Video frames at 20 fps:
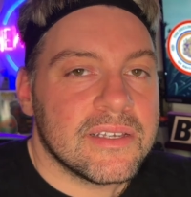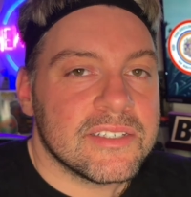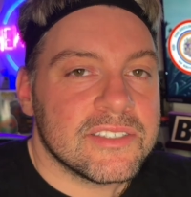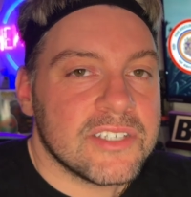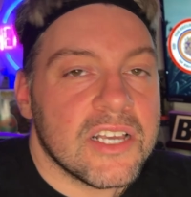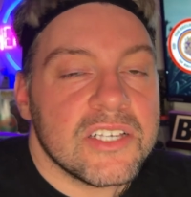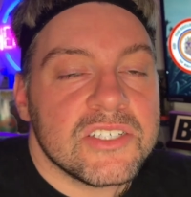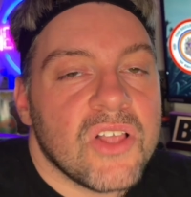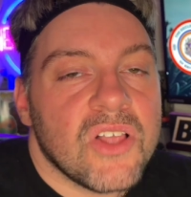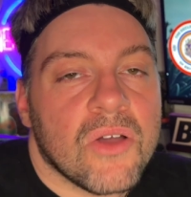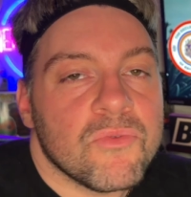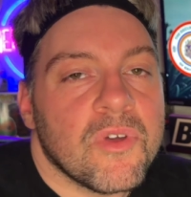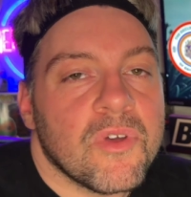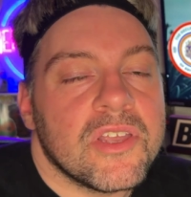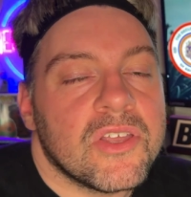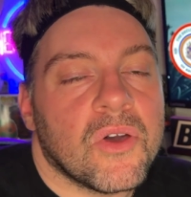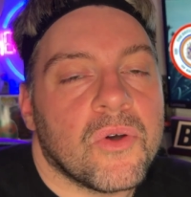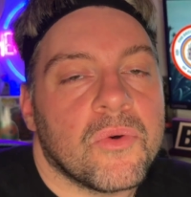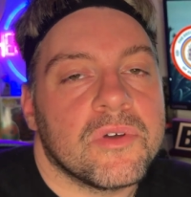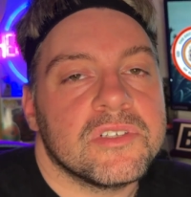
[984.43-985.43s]
Just like
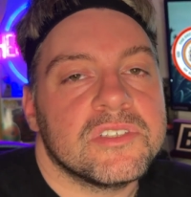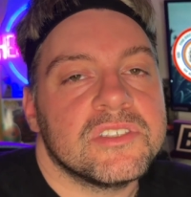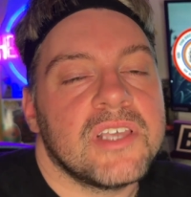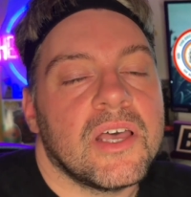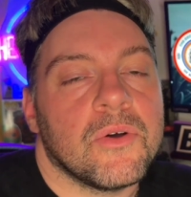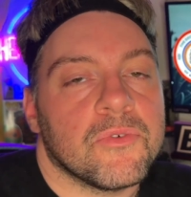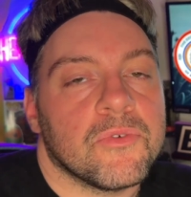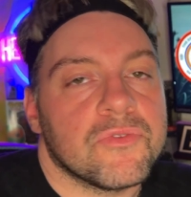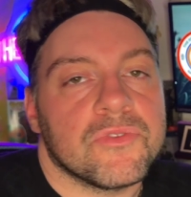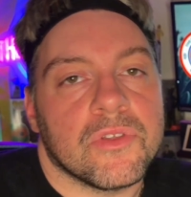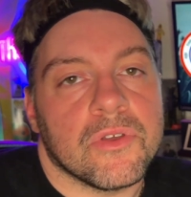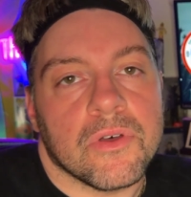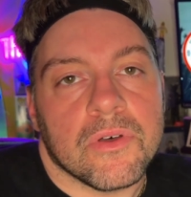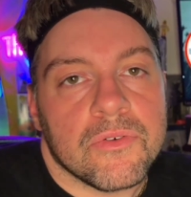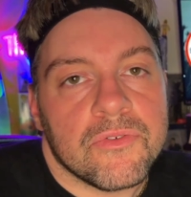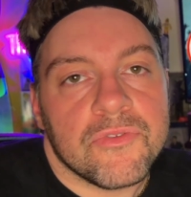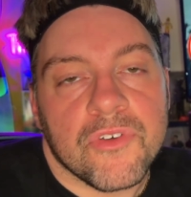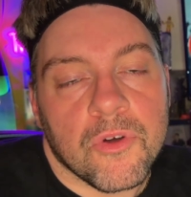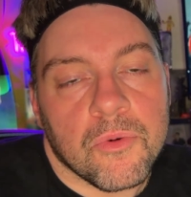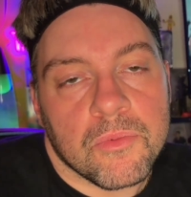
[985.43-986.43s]
Recall itself, the
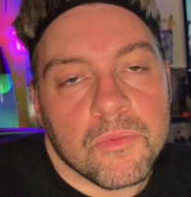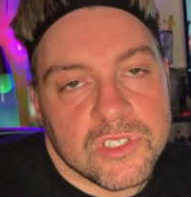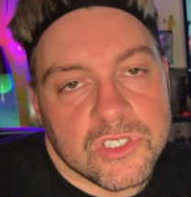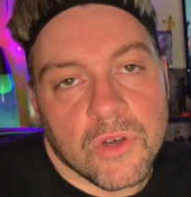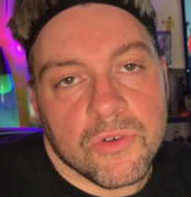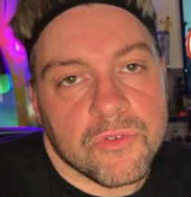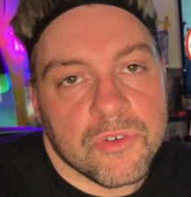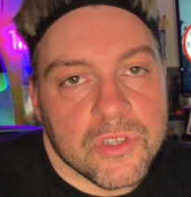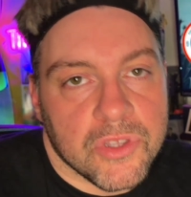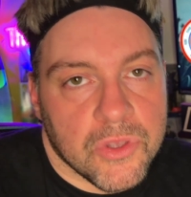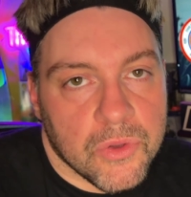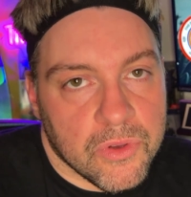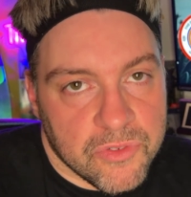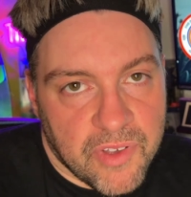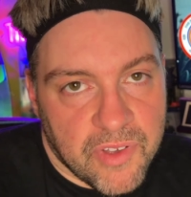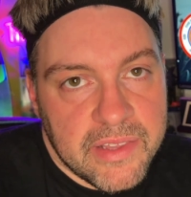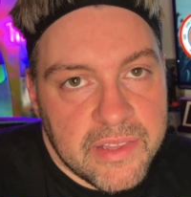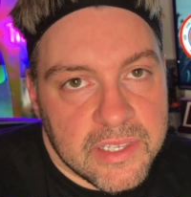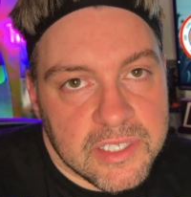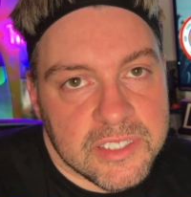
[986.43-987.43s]
film is offering you a
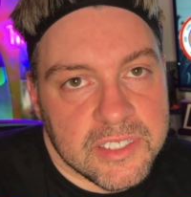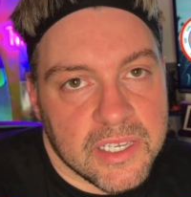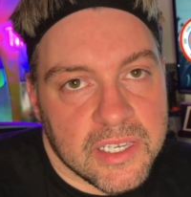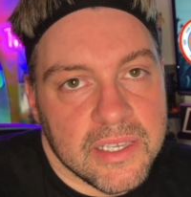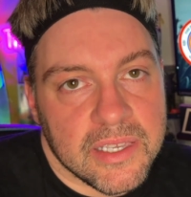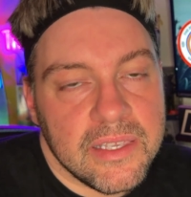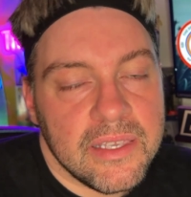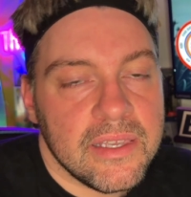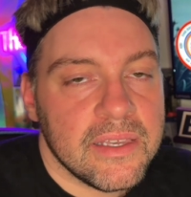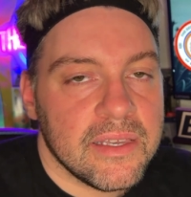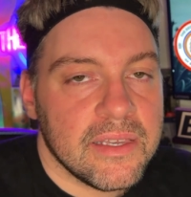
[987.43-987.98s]
fantasy,